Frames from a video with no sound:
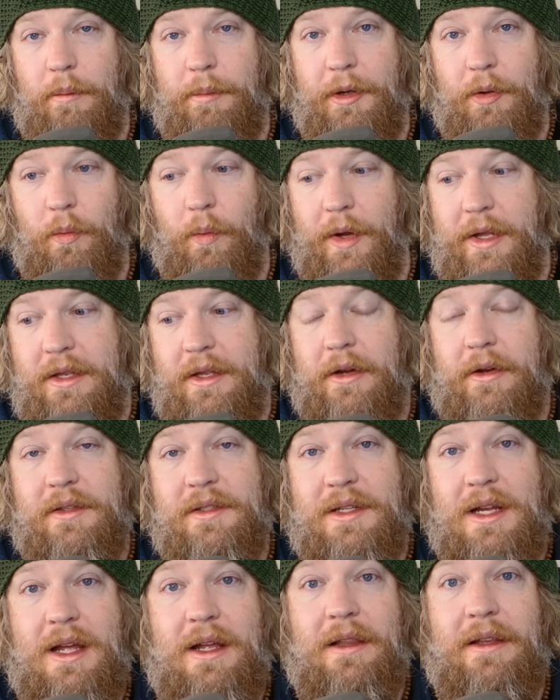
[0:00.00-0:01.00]
But when they're in
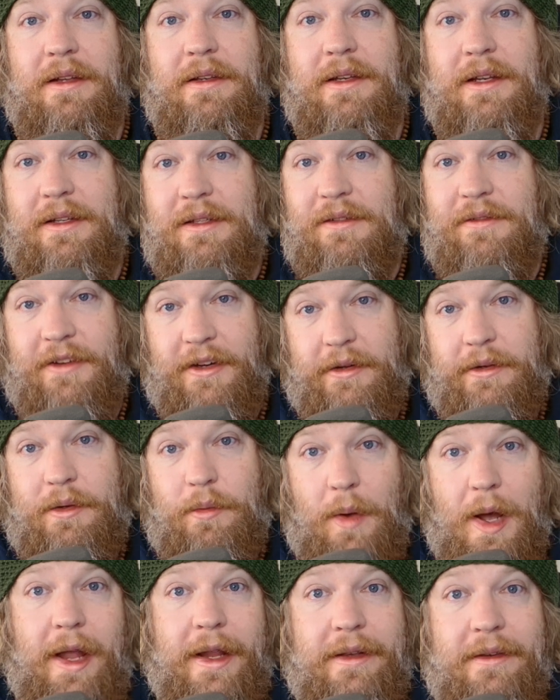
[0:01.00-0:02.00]
Scotland, it is very
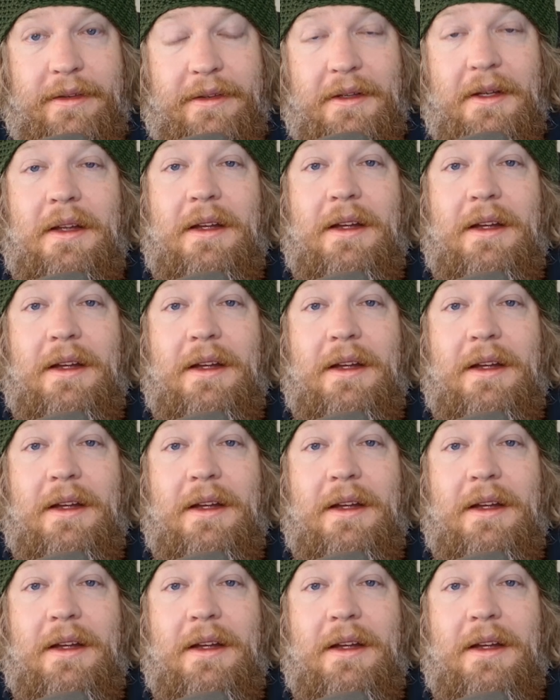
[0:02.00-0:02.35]
white.